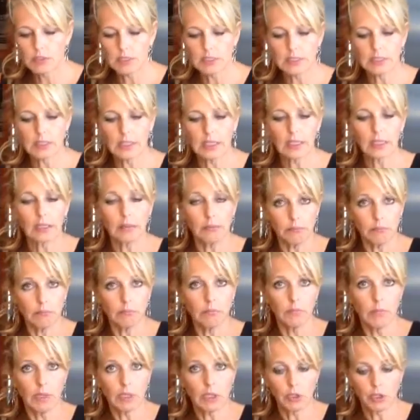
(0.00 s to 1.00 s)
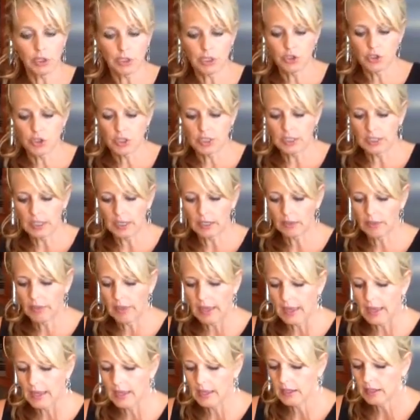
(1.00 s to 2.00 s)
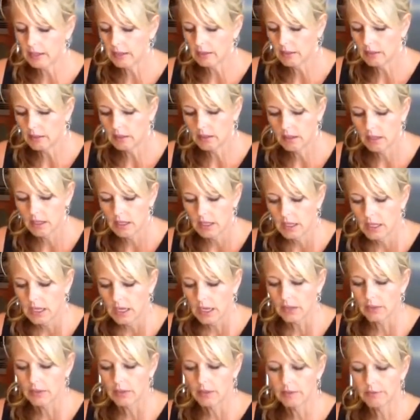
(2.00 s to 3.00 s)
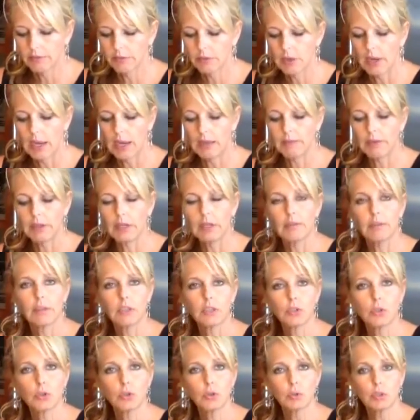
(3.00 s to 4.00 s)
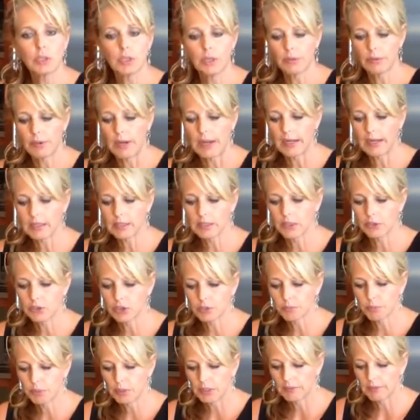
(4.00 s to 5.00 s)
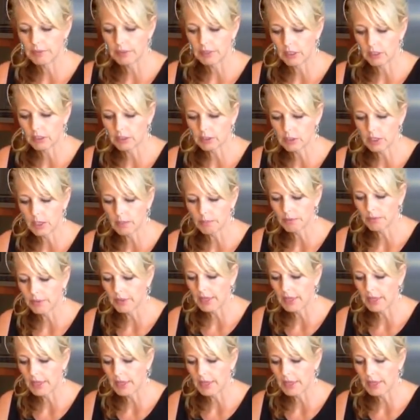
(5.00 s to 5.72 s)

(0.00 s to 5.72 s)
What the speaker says: is like a cookie sheet like that, and then if you have any of these cooling racks, I just put everything on top of